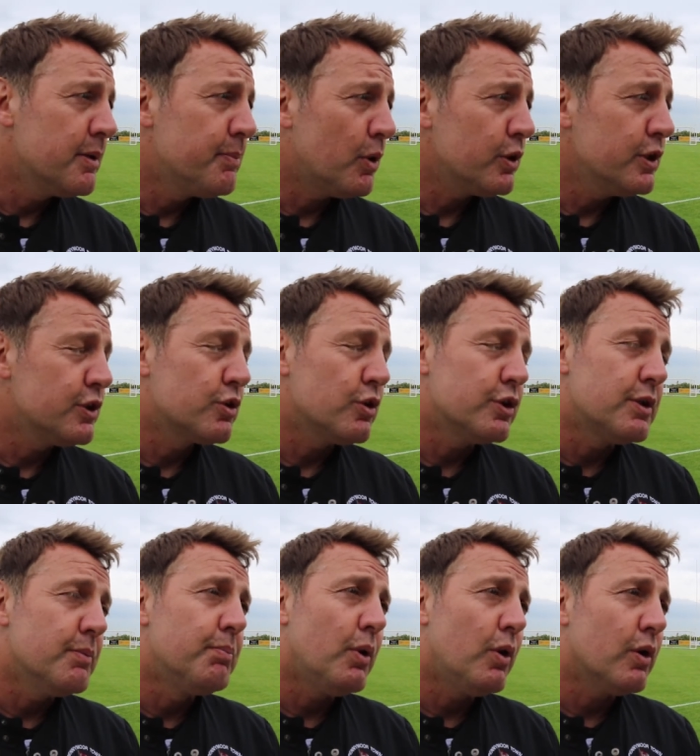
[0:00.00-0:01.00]
the body, so it's
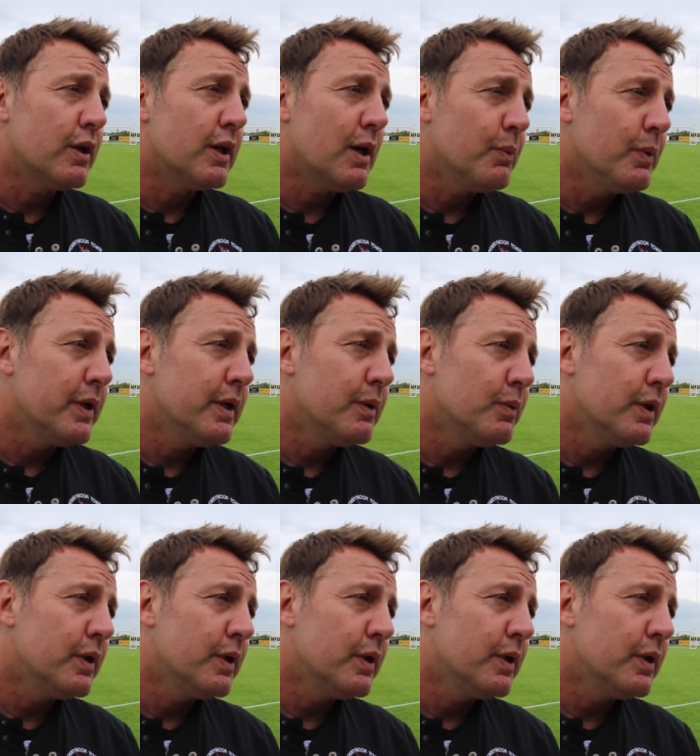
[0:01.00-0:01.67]
important that we